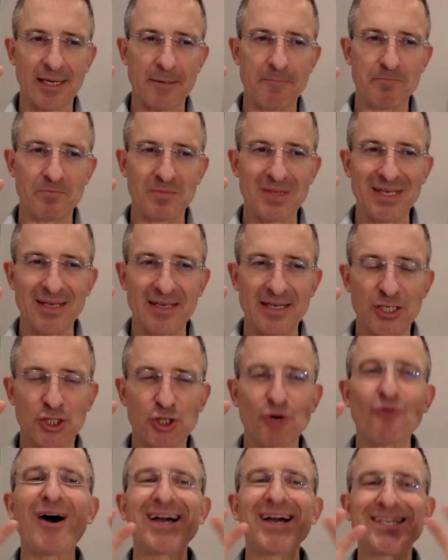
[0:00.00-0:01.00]
um,
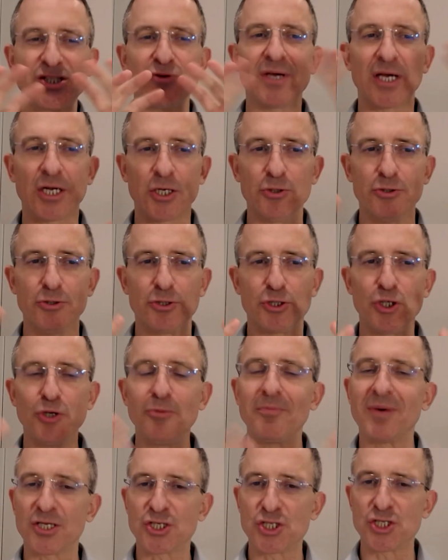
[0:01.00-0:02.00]
tries to include
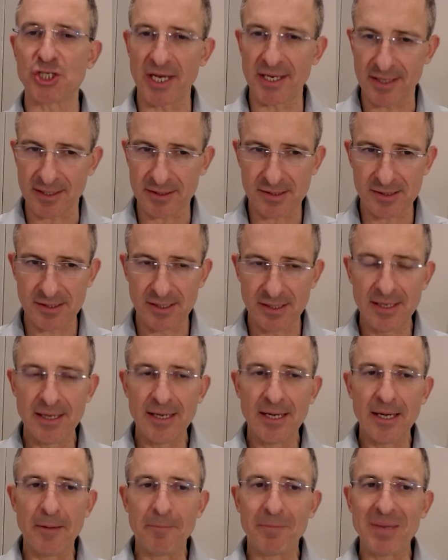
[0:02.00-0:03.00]
too much in it
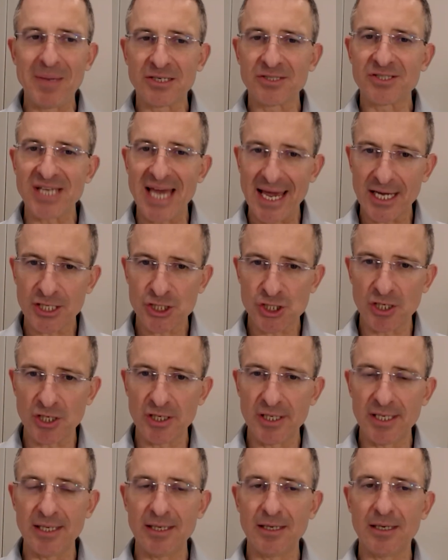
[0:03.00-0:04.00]
because
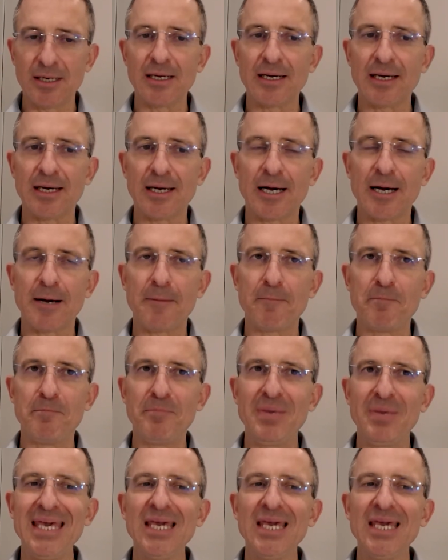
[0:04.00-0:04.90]
actually uh,